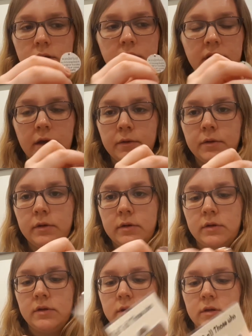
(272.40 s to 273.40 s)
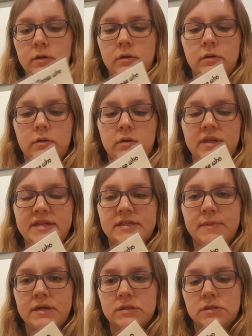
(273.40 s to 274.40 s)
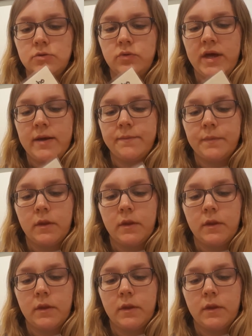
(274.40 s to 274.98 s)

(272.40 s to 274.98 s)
you know, needs must and all that.